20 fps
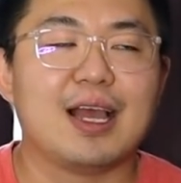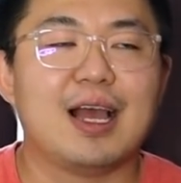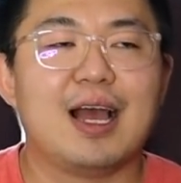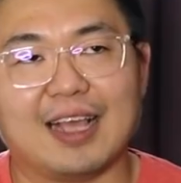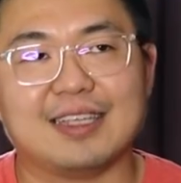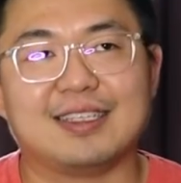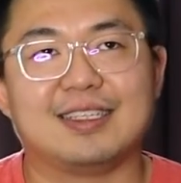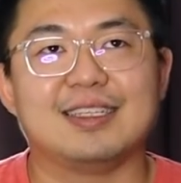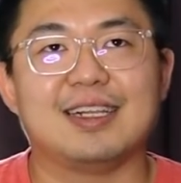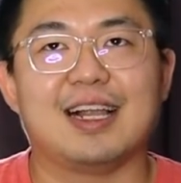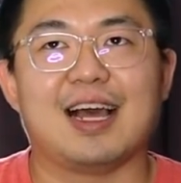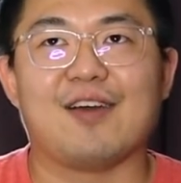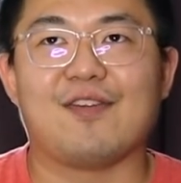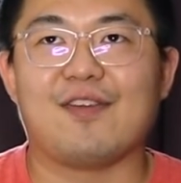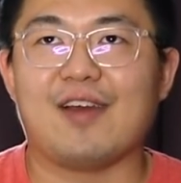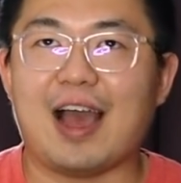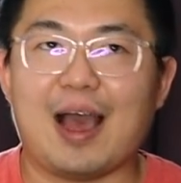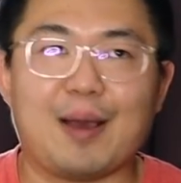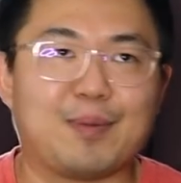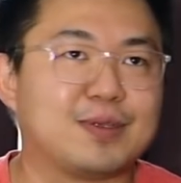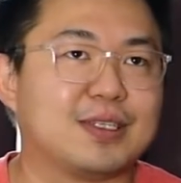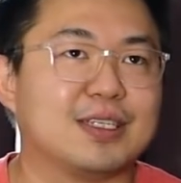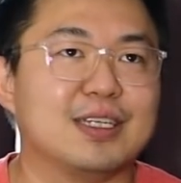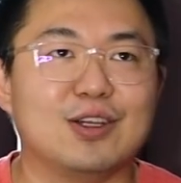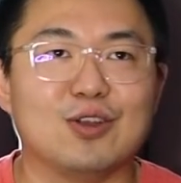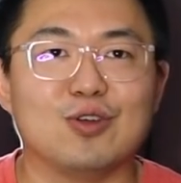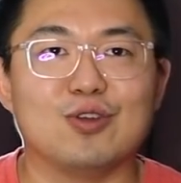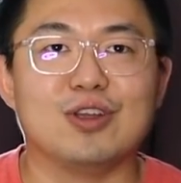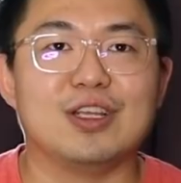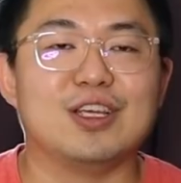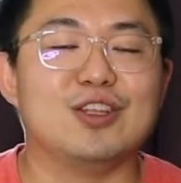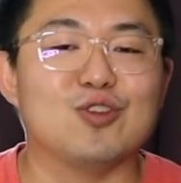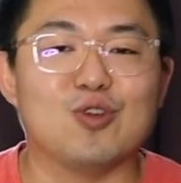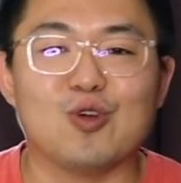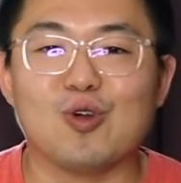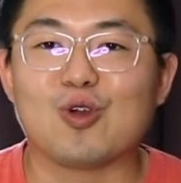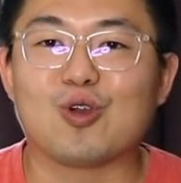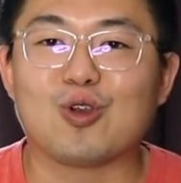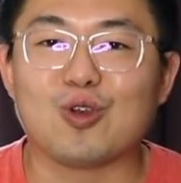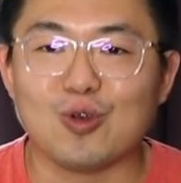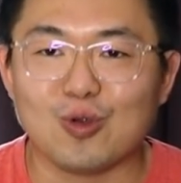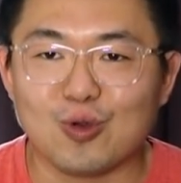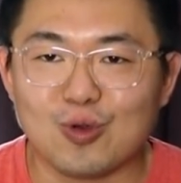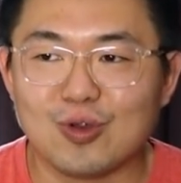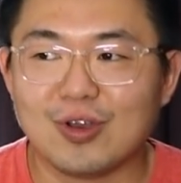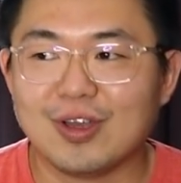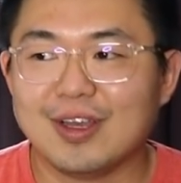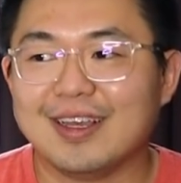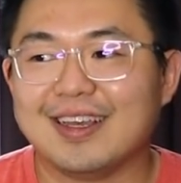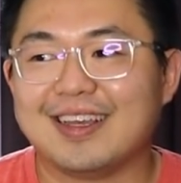I still have absolutely no clue.